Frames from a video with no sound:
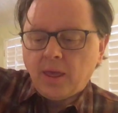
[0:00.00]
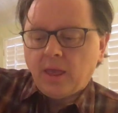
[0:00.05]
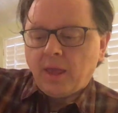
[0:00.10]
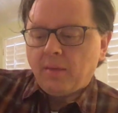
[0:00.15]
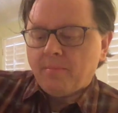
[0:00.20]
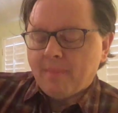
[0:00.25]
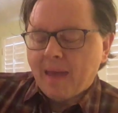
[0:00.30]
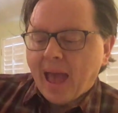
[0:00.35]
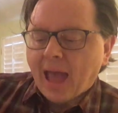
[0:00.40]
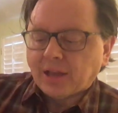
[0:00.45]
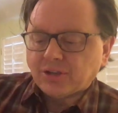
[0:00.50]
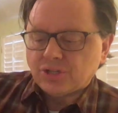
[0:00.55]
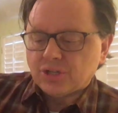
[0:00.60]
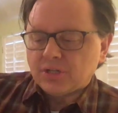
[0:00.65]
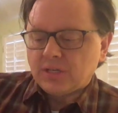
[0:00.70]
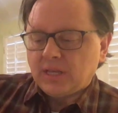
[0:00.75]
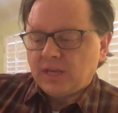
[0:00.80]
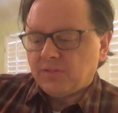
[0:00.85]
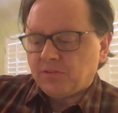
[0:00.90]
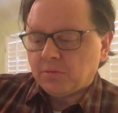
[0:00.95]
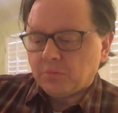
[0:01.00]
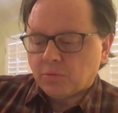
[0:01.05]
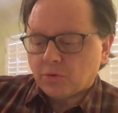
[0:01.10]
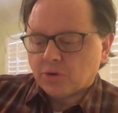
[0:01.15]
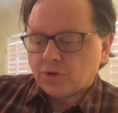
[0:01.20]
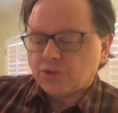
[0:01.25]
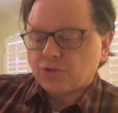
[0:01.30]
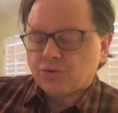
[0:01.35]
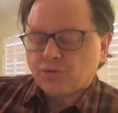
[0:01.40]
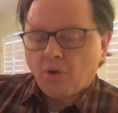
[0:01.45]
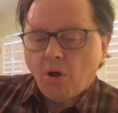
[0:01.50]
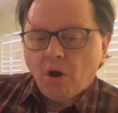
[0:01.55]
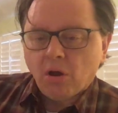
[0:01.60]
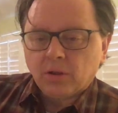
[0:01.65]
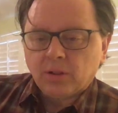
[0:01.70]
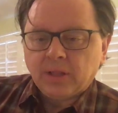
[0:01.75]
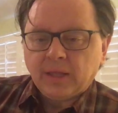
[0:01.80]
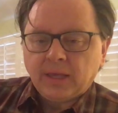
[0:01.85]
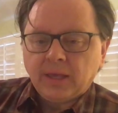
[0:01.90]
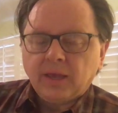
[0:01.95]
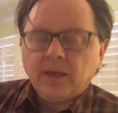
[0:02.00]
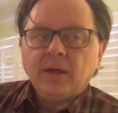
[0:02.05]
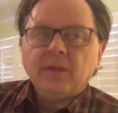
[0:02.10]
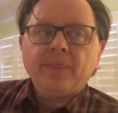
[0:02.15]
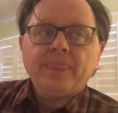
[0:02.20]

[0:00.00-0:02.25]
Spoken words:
imagined even more strongly